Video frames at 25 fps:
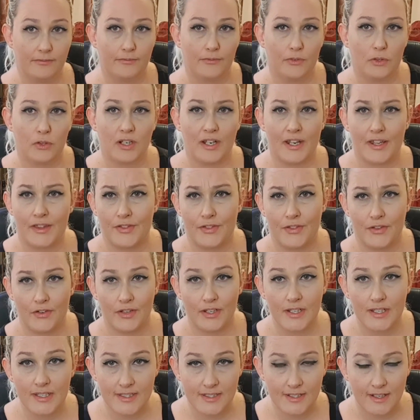for like
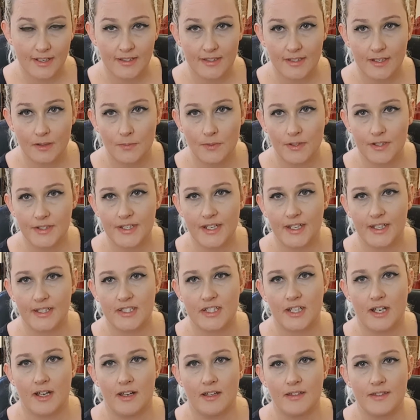30 cents I'm going to take a
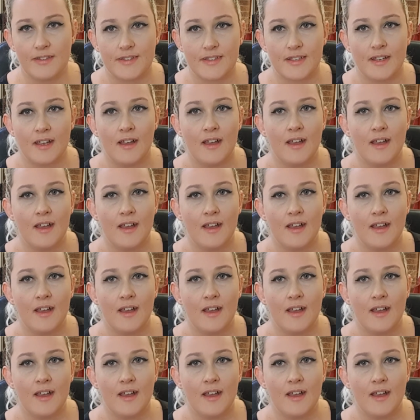chance.